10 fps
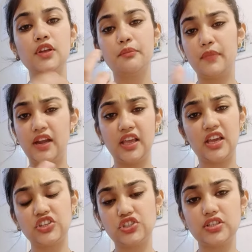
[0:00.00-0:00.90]

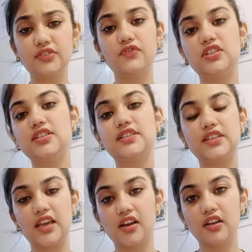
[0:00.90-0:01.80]
medication which is
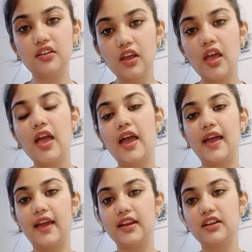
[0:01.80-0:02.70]
taken,
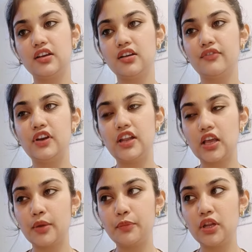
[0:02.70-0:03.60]
and
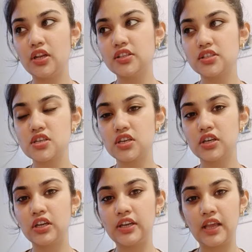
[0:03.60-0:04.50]
vildagliptin is
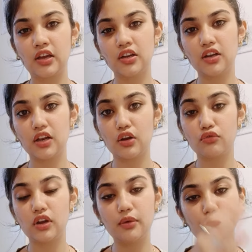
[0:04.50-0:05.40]
taken
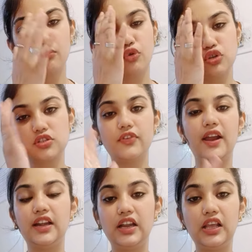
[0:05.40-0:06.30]
around the most
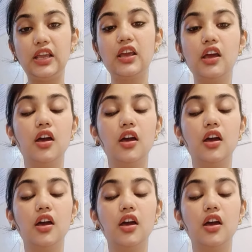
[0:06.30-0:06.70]
widely